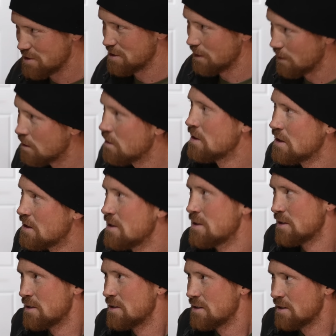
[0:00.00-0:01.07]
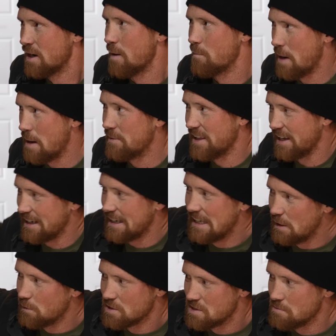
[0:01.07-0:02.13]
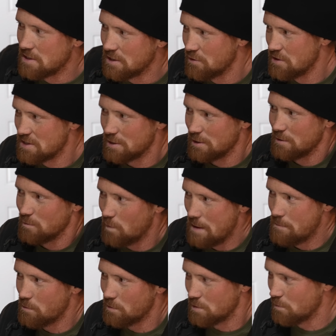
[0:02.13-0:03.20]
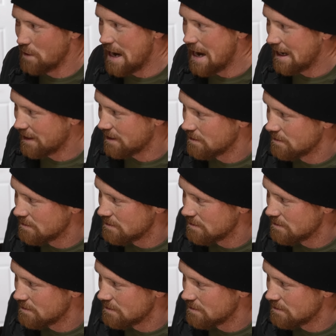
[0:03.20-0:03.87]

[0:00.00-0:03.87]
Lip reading: So I'll probably like hit it with some degreaser and wipe it with the rag.